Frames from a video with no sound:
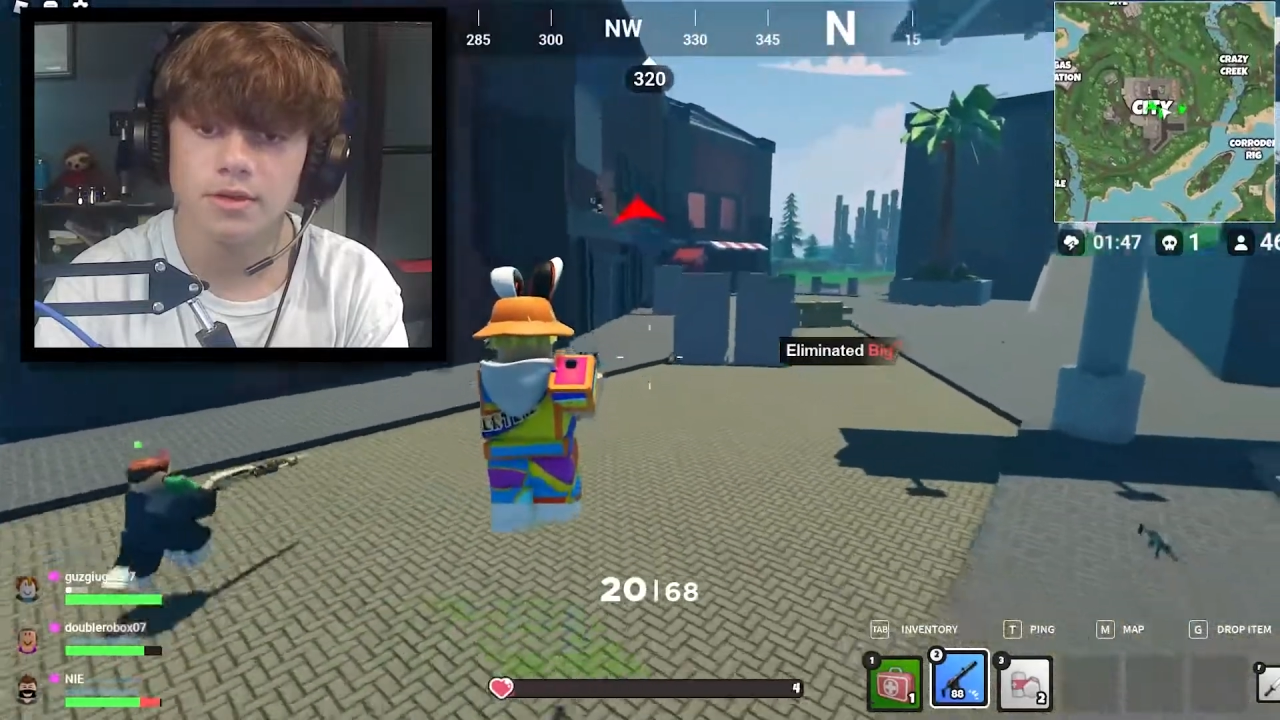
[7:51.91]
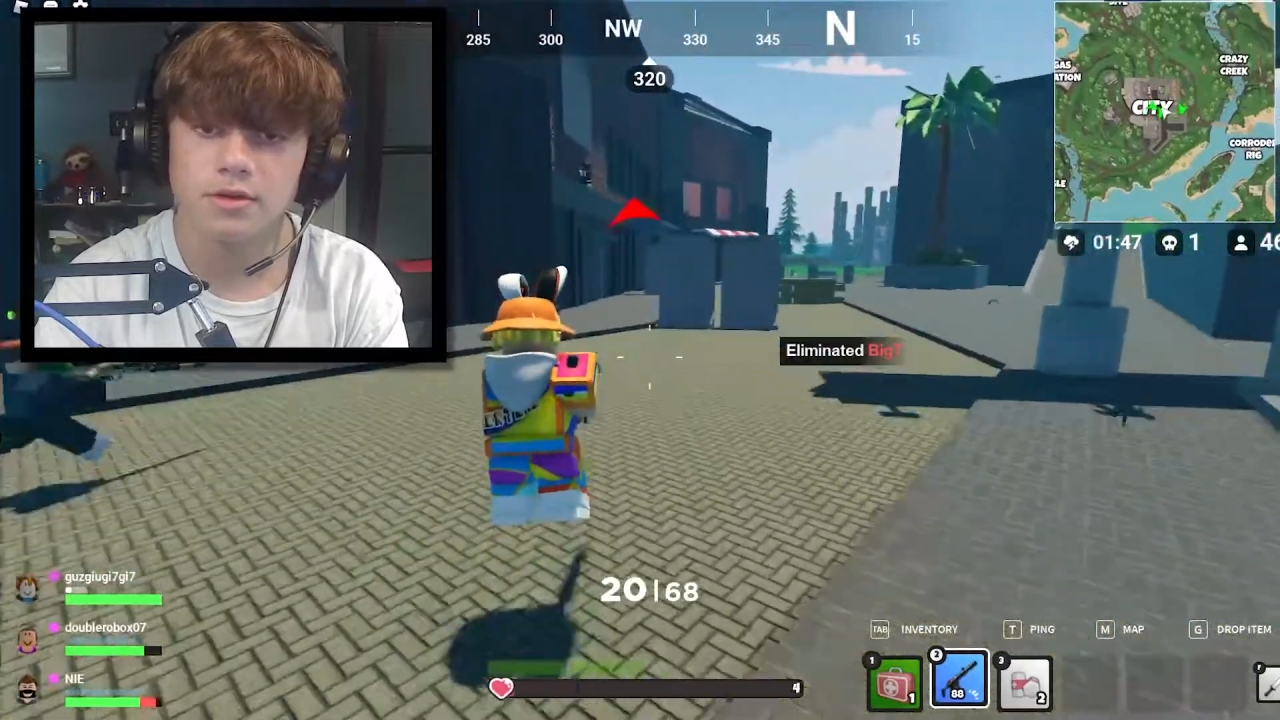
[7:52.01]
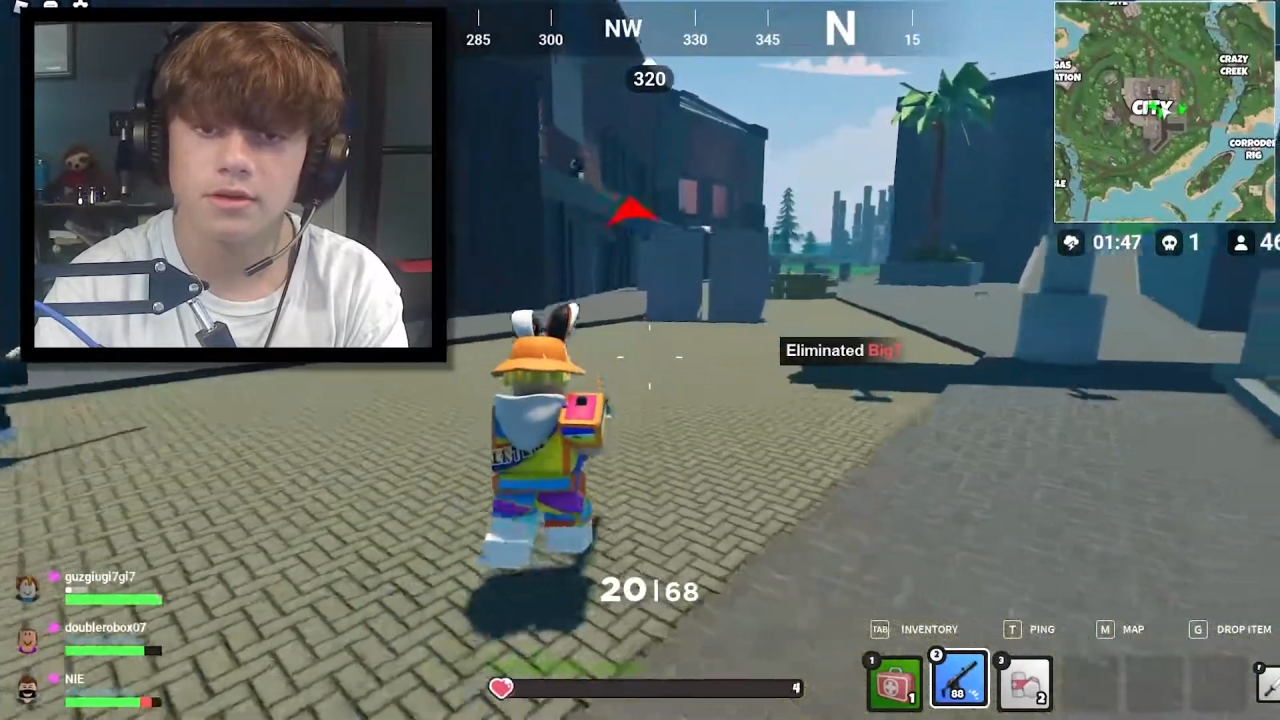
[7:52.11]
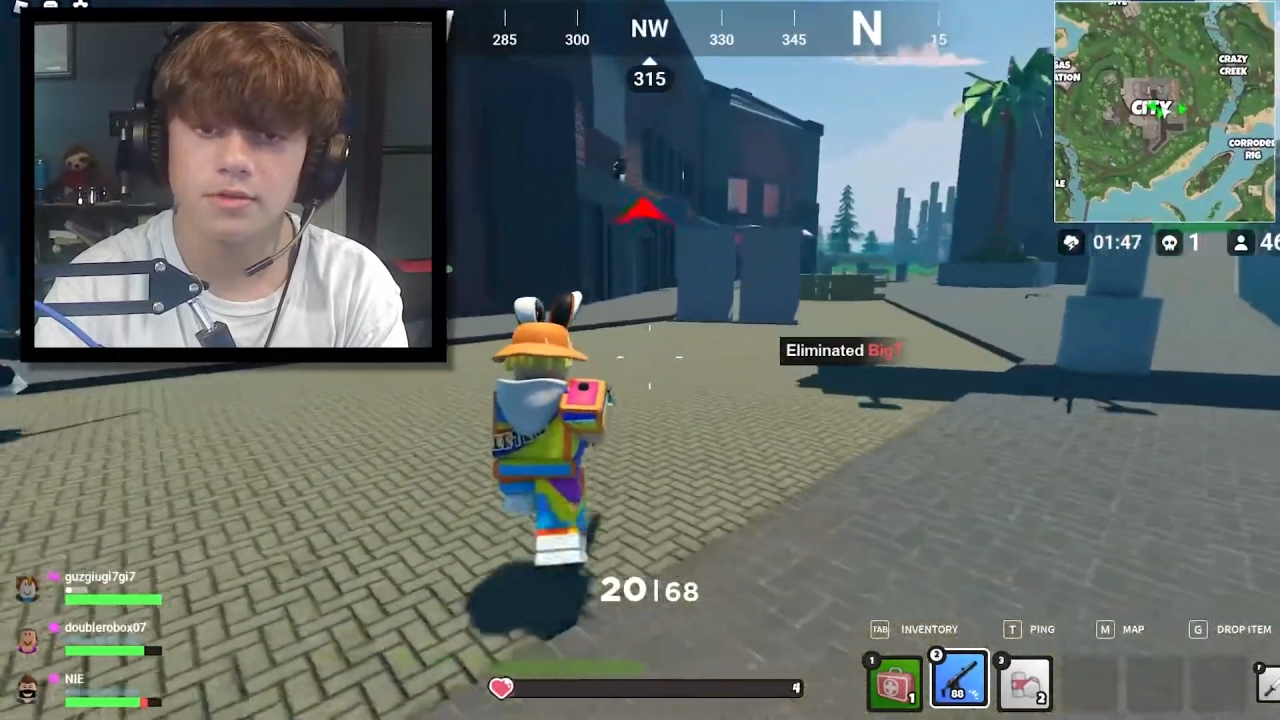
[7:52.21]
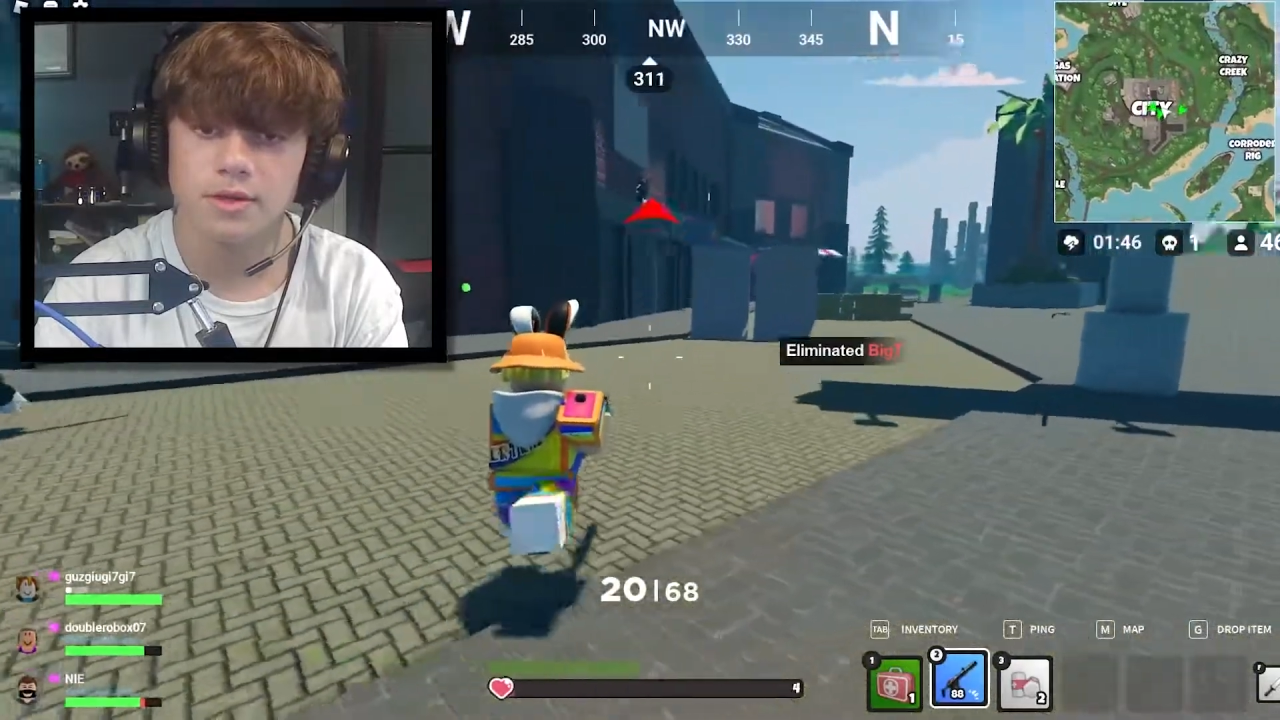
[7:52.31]

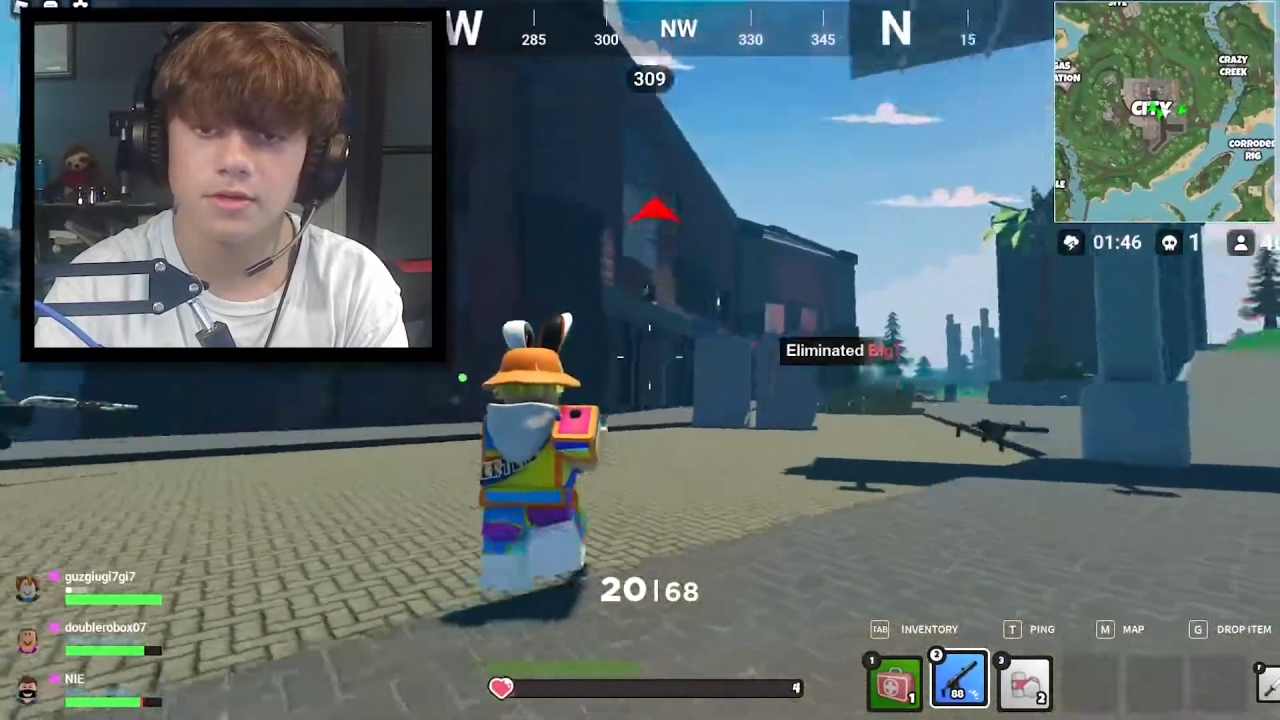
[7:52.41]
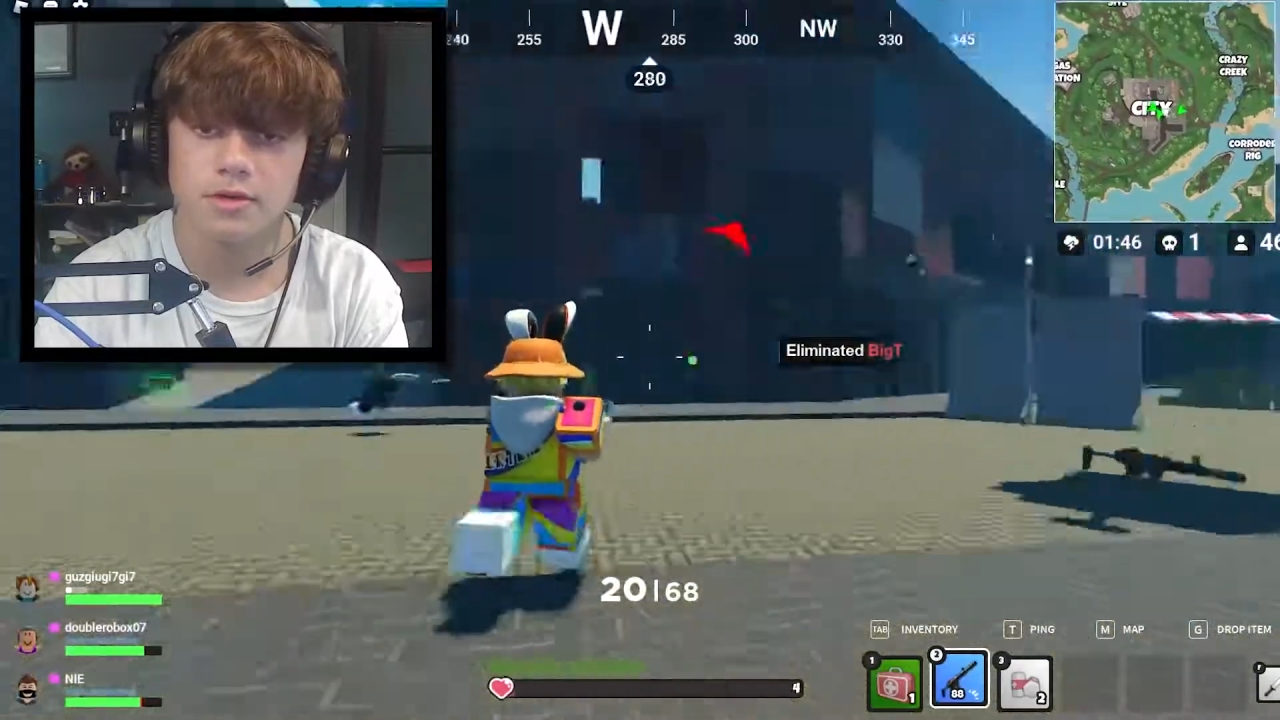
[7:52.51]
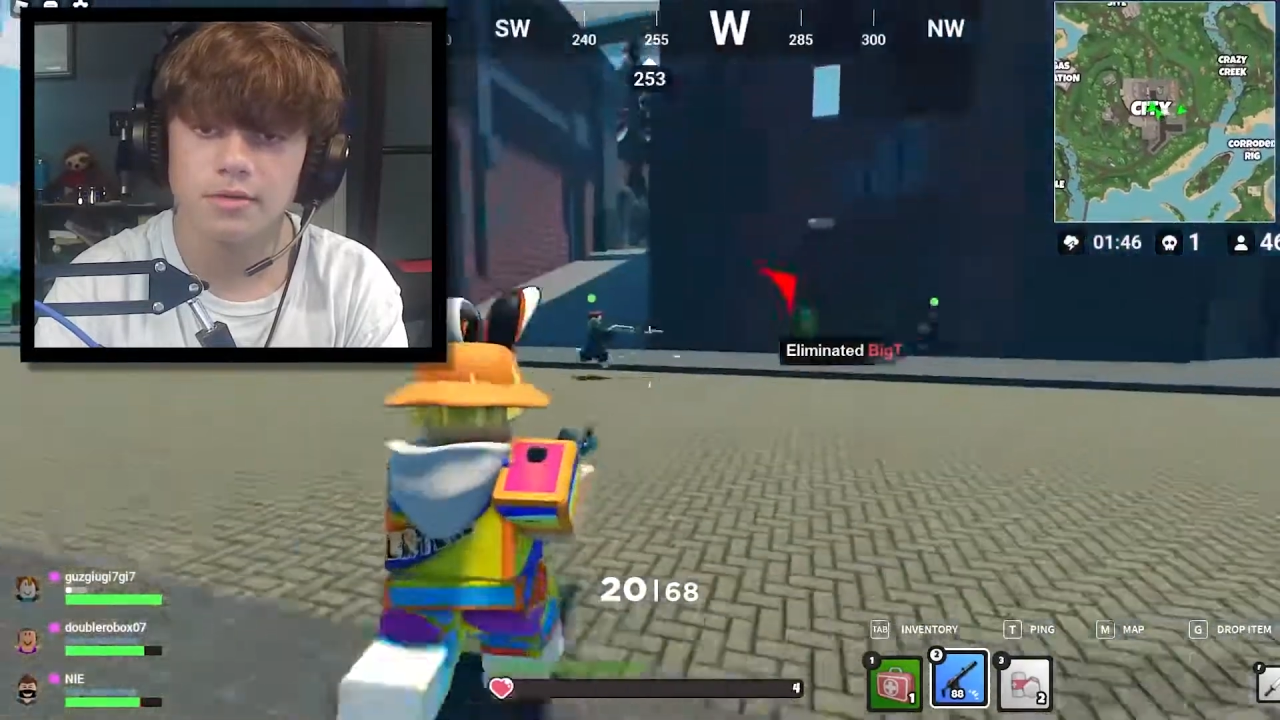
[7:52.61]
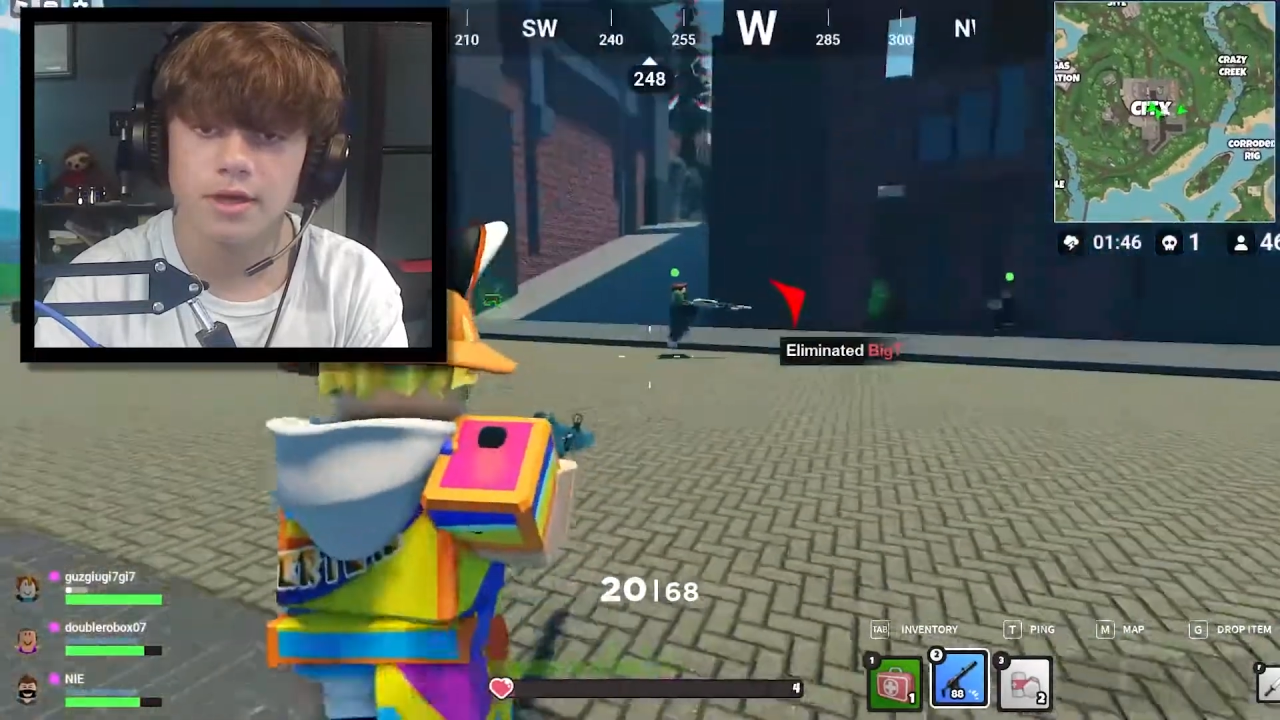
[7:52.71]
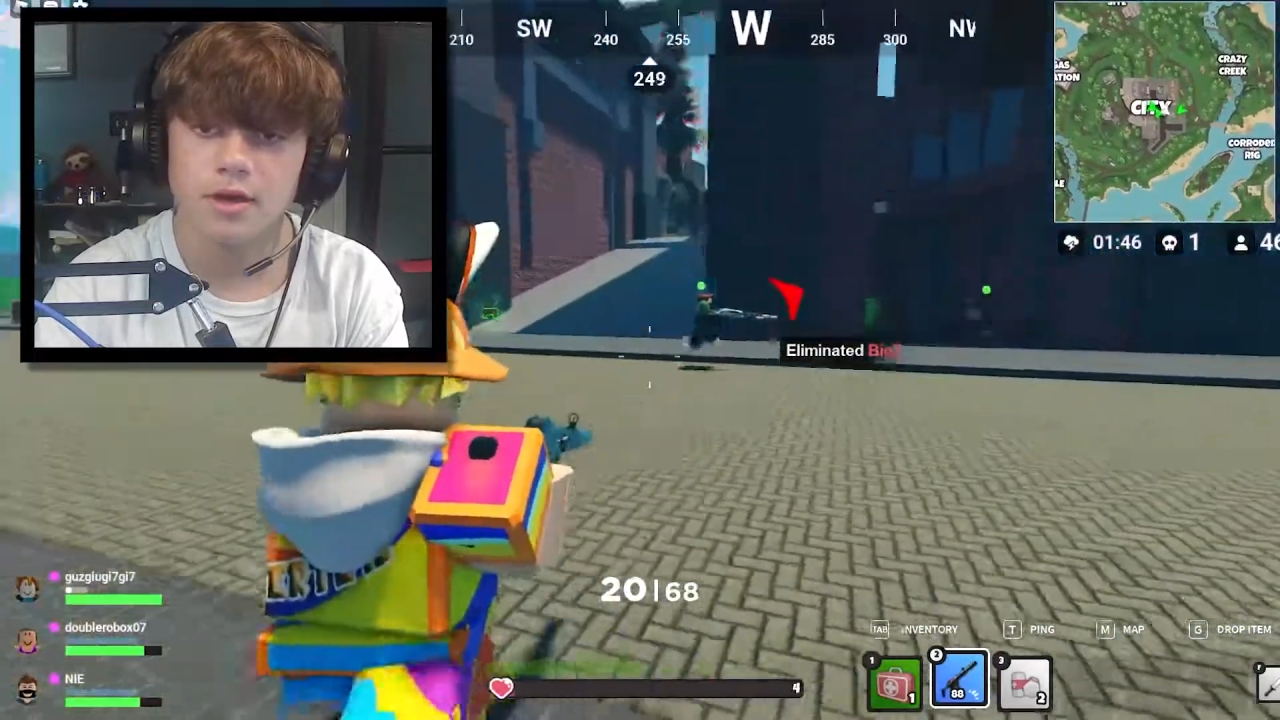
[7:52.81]
don't kill me, don't
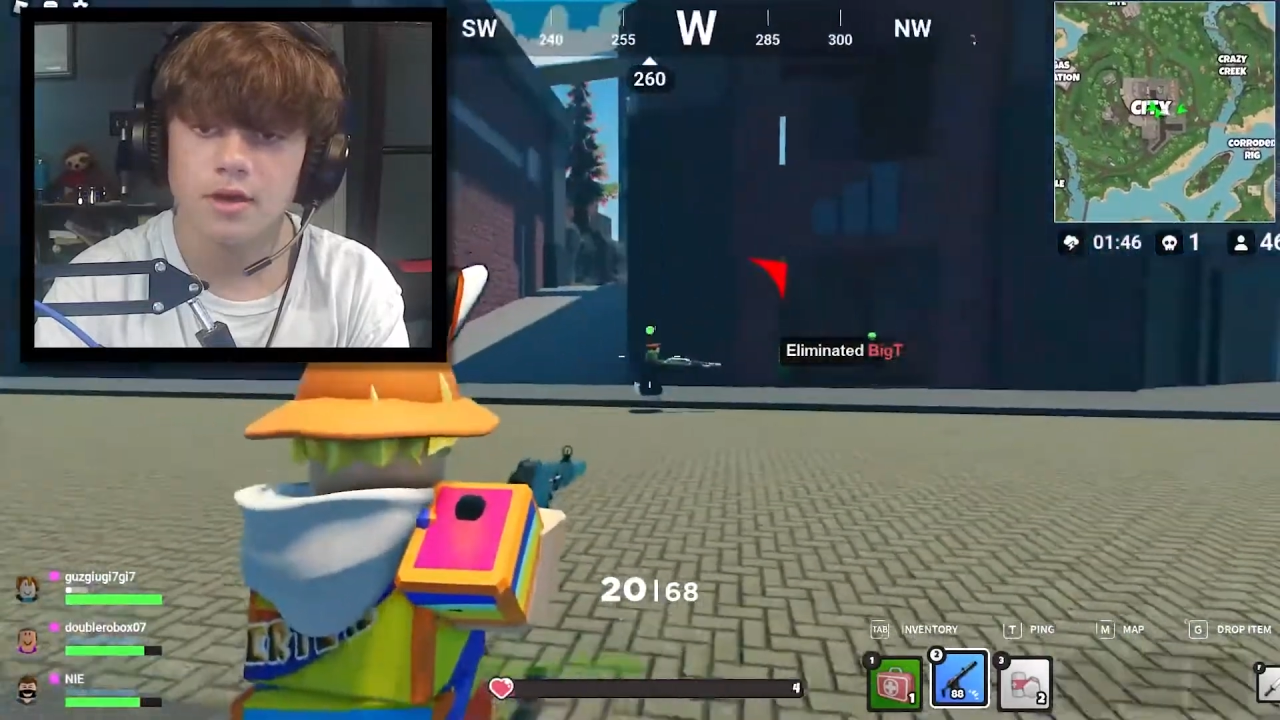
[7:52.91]
kill me.